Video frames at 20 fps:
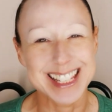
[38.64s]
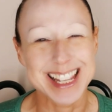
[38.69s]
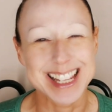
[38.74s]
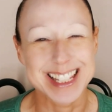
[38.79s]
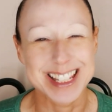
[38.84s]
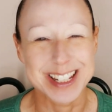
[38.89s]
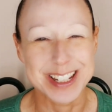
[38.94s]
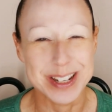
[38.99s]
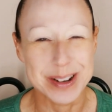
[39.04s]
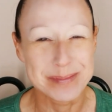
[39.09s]

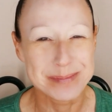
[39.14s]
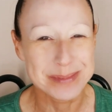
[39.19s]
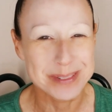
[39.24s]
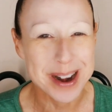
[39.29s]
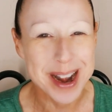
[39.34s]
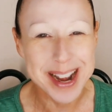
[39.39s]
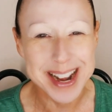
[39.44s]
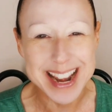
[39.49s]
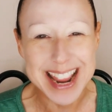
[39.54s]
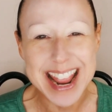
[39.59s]
let's jump
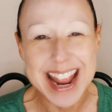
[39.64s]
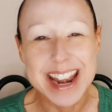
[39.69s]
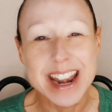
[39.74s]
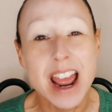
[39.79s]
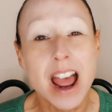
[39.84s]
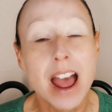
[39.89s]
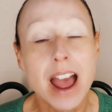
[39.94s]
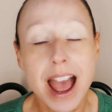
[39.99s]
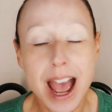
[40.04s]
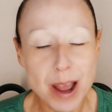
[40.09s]
right
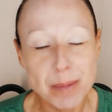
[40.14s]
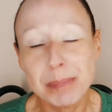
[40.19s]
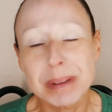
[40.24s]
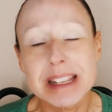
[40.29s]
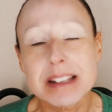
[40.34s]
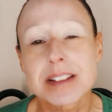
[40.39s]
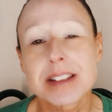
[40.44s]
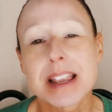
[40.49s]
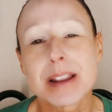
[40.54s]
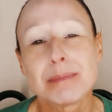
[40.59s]
in.
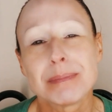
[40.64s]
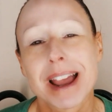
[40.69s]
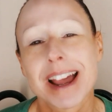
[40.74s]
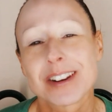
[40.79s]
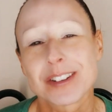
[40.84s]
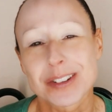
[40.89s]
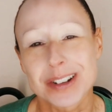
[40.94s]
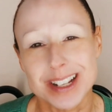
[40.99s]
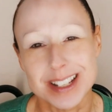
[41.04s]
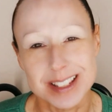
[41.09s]
Happy St.
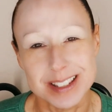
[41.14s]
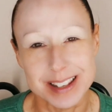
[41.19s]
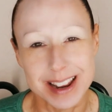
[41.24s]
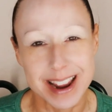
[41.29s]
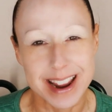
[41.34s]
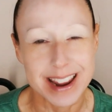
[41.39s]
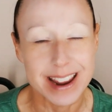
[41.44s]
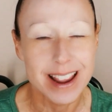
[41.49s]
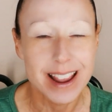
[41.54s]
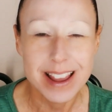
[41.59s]
Patrick's
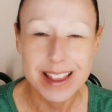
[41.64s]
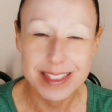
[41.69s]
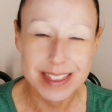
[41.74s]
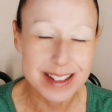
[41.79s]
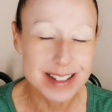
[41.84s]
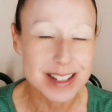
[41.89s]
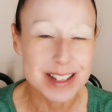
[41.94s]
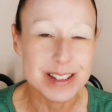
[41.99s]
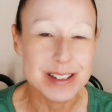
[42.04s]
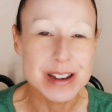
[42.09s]
Day.
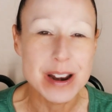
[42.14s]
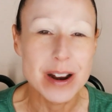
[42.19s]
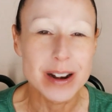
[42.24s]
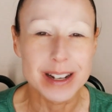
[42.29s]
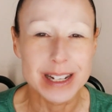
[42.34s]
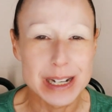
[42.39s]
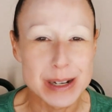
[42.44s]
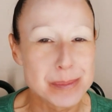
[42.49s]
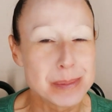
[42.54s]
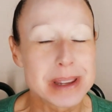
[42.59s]
This is not
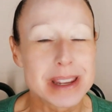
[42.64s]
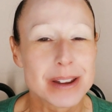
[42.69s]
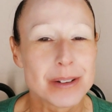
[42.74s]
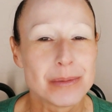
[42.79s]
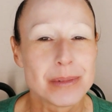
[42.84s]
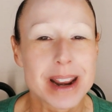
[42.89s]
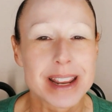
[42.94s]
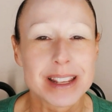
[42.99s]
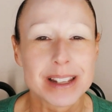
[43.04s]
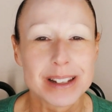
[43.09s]
going to be a
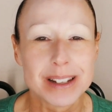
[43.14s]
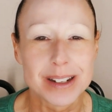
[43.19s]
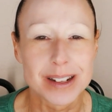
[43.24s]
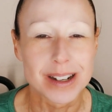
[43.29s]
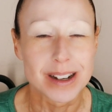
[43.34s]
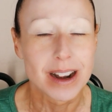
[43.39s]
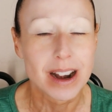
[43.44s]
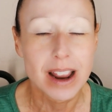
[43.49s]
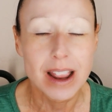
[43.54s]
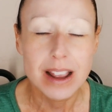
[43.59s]

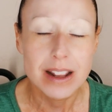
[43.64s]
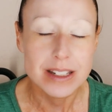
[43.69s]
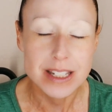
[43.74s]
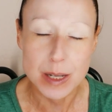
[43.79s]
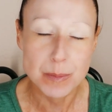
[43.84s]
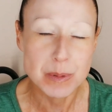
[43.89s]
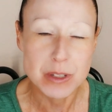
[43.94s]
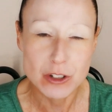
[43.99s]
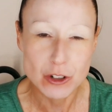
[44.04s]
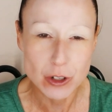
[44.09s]
regular
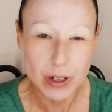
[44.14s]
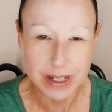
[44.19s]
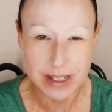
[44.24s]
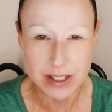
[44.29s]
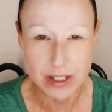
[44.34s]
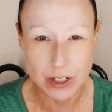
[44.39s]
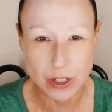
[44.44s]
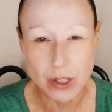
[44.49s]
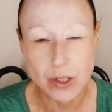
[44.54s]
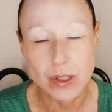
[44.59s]
Tips and
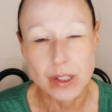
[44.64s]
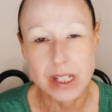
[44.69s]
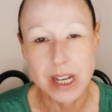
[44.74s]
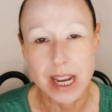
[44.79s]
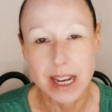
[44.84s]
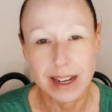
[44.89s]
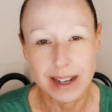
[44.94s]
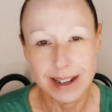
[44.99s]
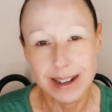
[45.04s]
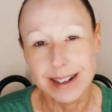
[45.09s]
Tricks
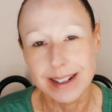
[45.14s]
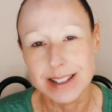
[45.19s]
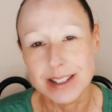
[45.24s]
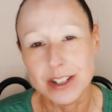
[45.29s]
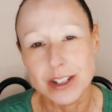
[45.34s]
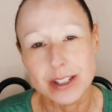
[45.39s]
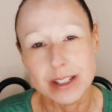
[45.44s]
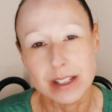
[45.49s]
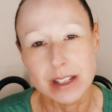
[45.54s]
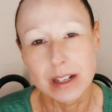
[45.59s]
Tuesday. It is
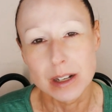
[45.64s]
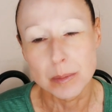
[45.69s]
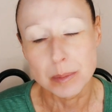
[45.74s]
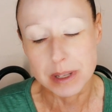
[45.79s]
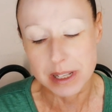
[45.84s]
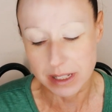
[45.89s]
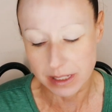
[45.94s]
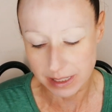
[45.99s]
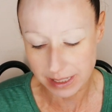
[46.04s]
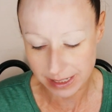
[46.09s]
just going to
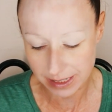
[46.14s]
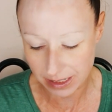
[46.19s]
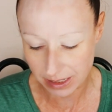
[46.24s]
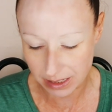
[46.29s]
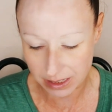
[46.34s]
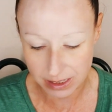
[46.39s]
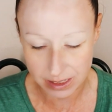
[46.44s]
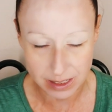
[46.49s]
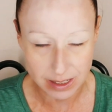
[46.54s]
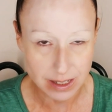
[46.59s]
be a
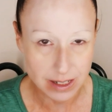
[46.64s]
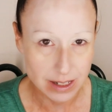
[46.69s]
little